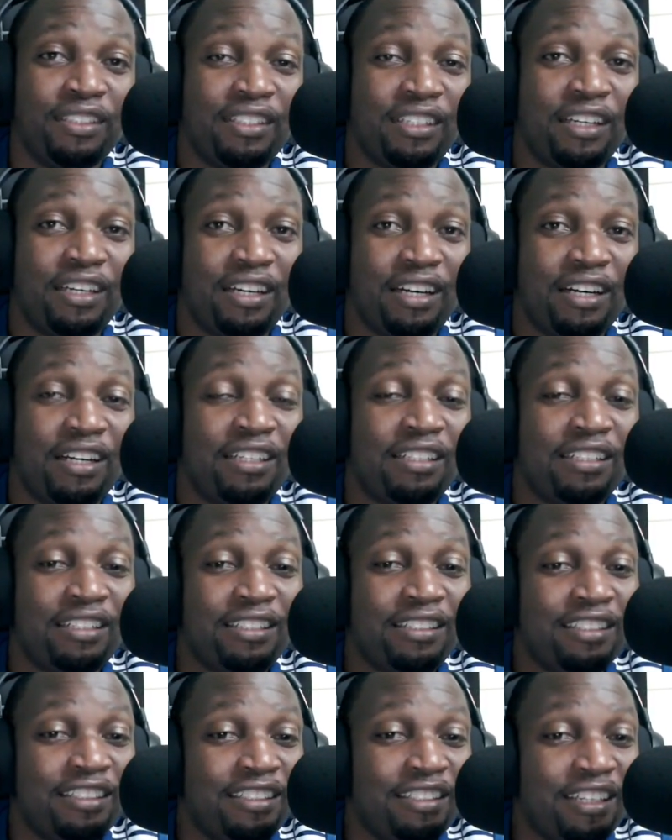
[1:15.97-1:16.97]
and
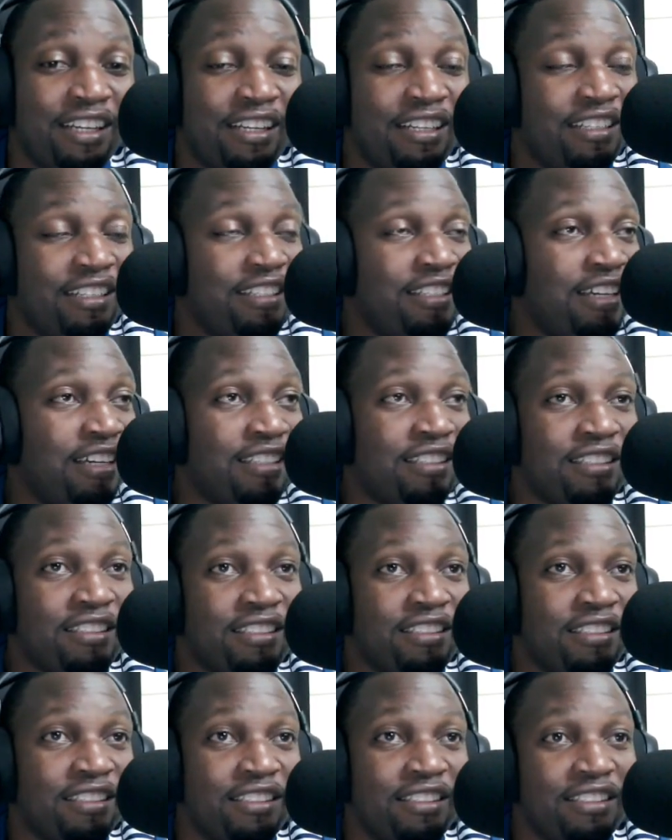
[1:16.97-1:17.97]
the talent that
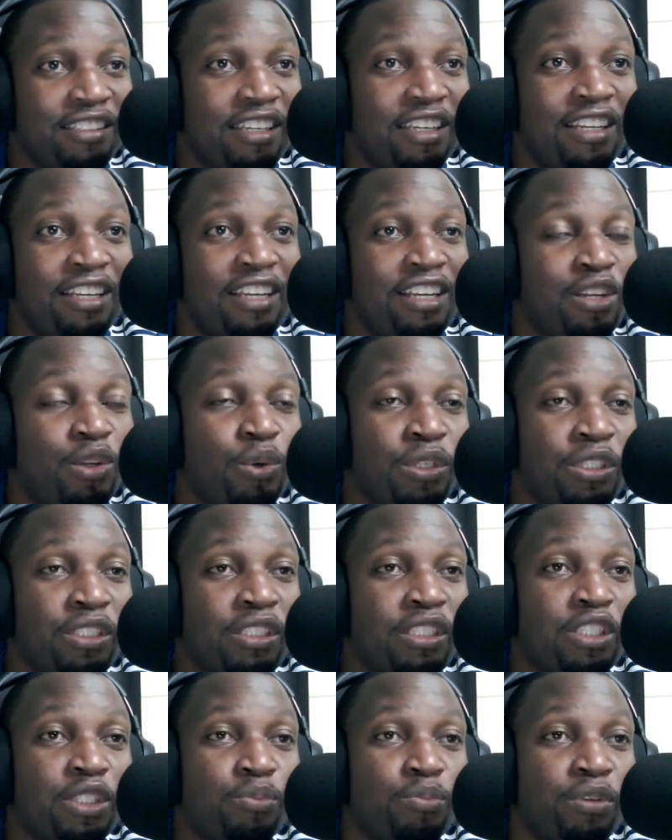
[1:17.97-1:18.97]
L.A. Lewis
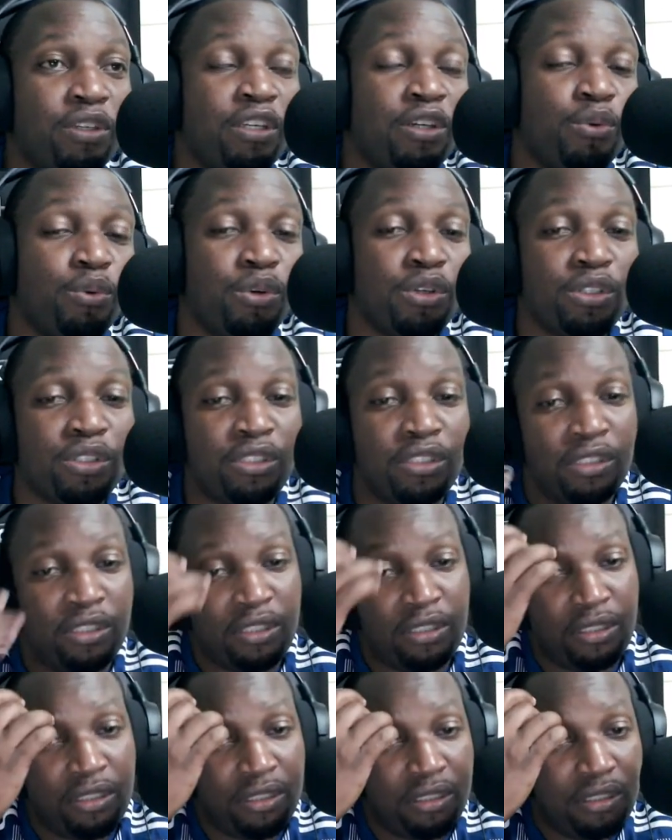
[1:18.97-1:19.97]
displayed was
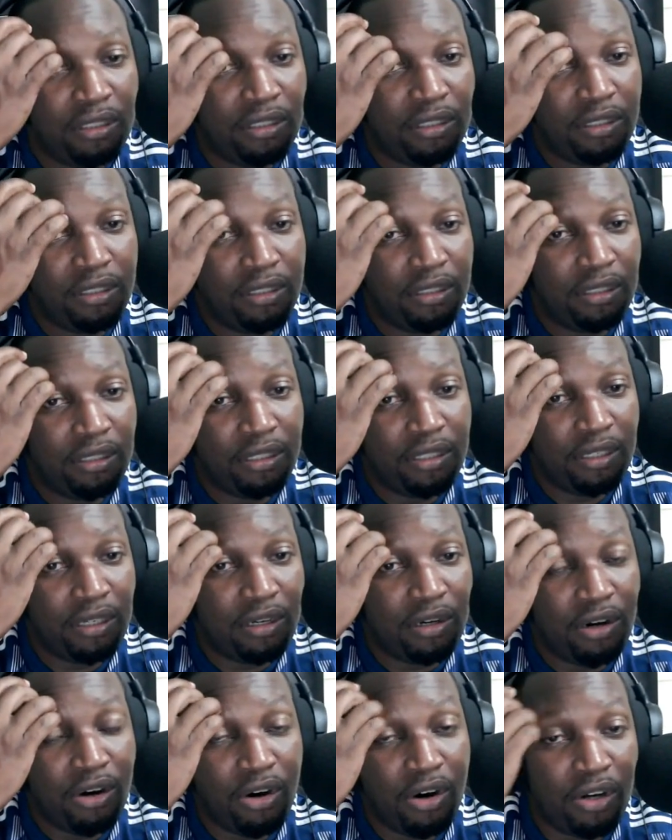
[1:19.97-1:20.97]

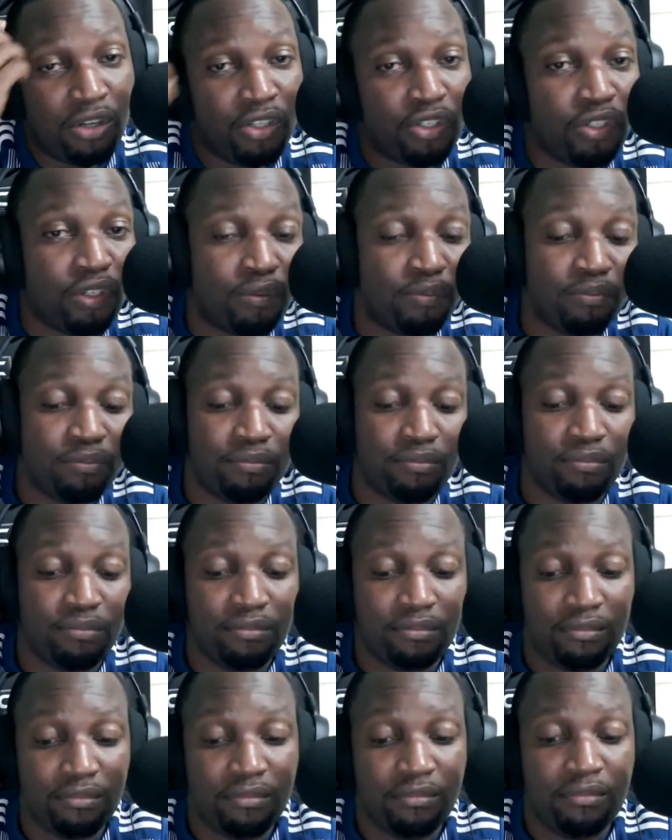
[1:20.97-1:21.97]
awesome.
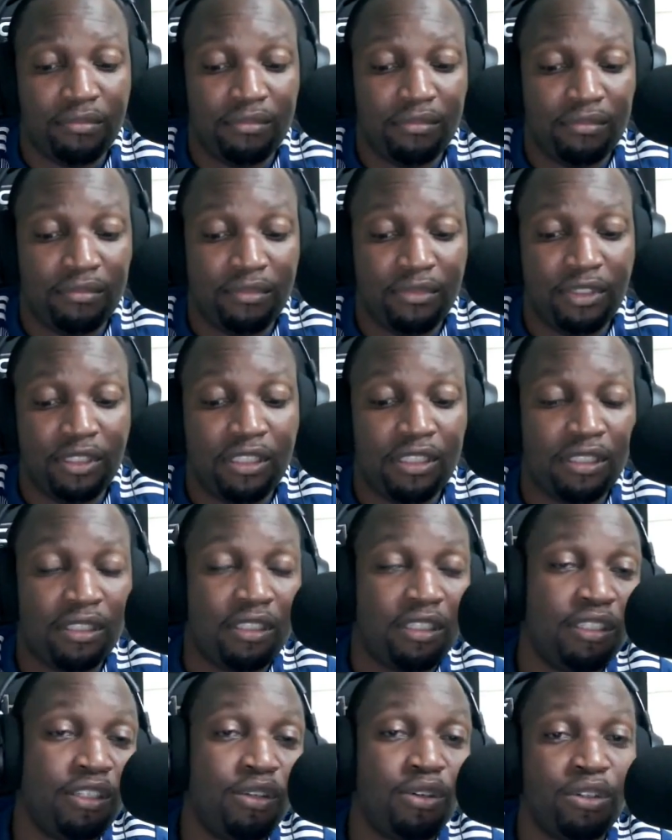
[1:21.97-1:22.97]
The
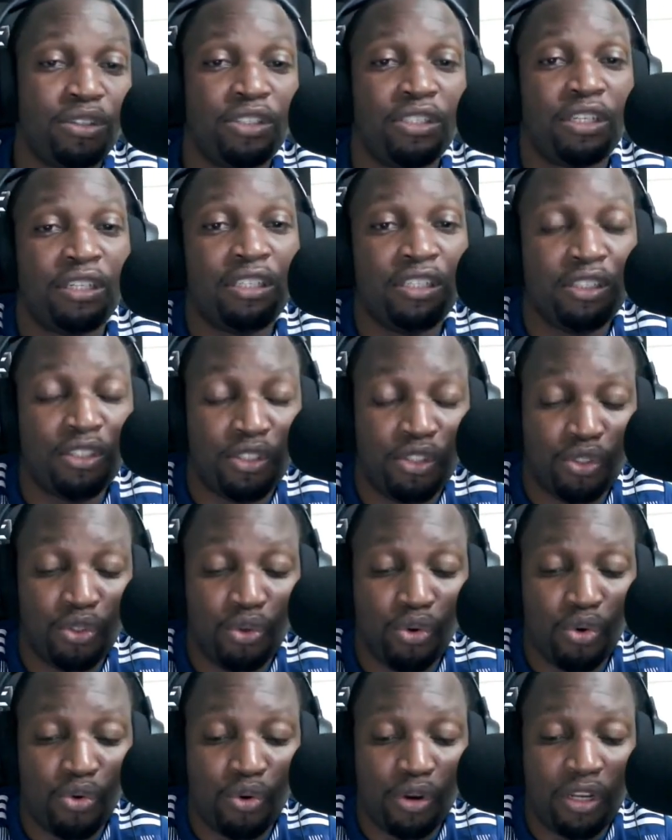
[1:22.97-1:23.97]
youngster did
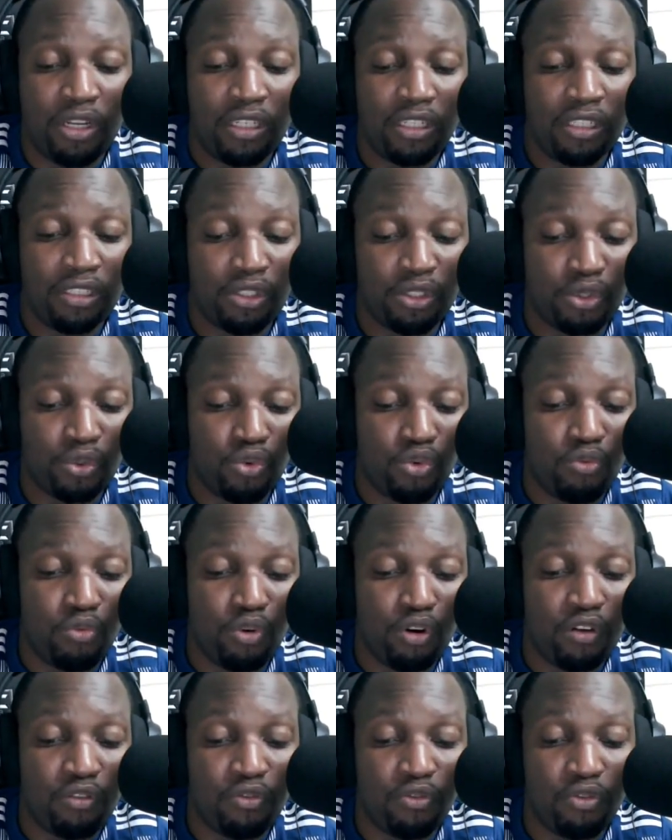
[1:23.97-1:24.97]
so well in
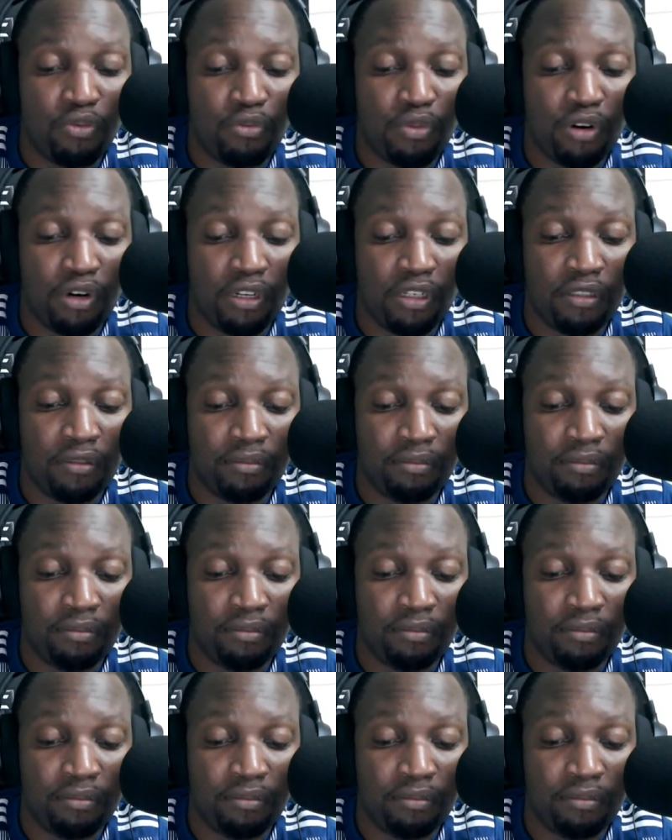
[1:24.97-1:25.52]
schoolboy football,